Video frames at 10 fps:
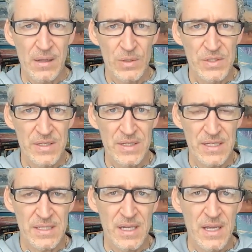I will say
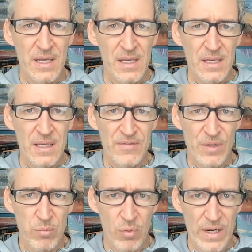this
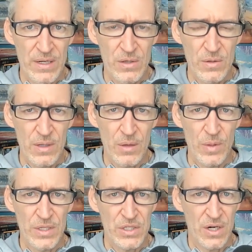if you're brand new
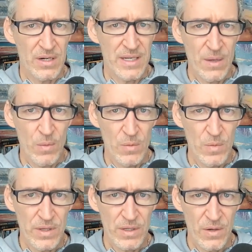and want to start day one
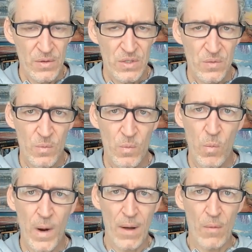with a coach,
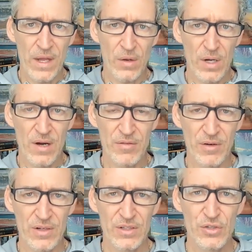wow, that'll
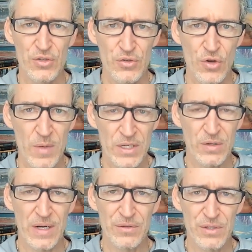cover so
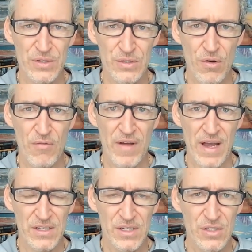much ground so
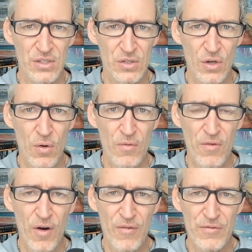fast, so
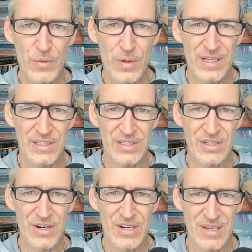far fewer
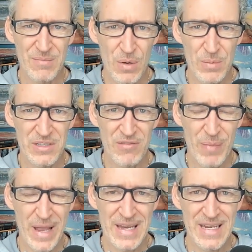concerns and moments
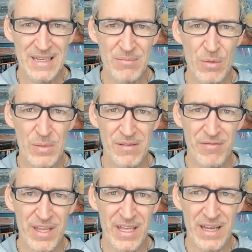of panic and moments
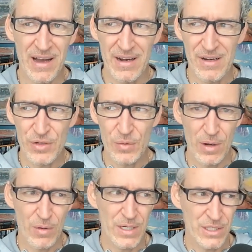of thinking, I don't even know
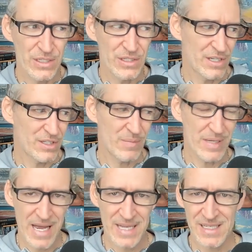what questions I should
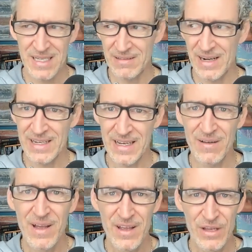be asking right
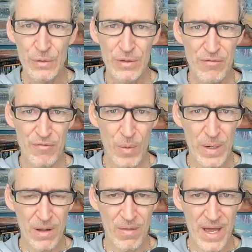now. You can
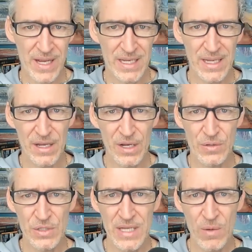avoid all that getting a
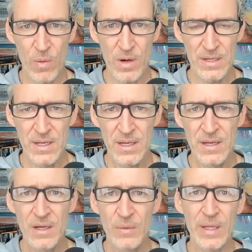coach day one.
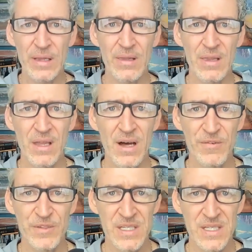We
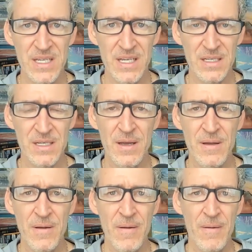love to see it.
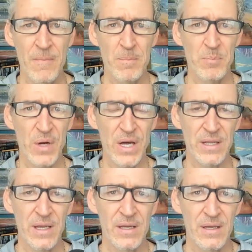
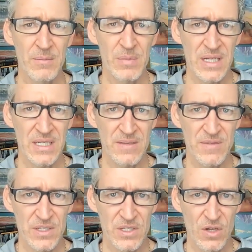But because
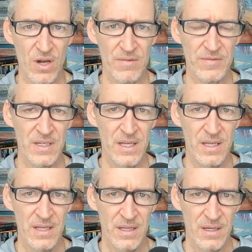of the soft
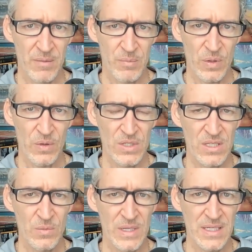
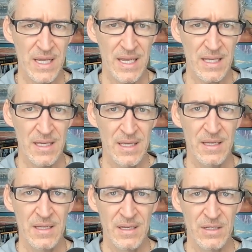approach that we take
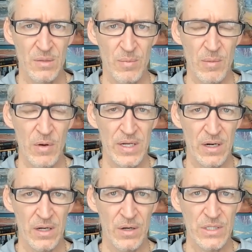to promoting
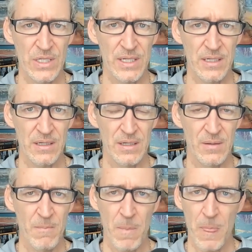our coaching here,
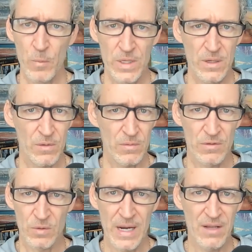we
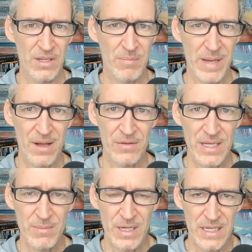don't ground and pound
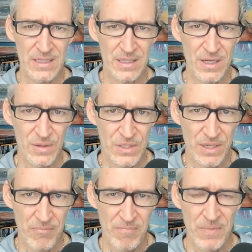anybody into
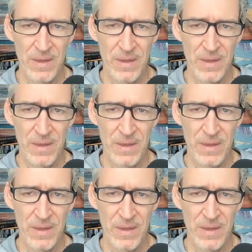coaching.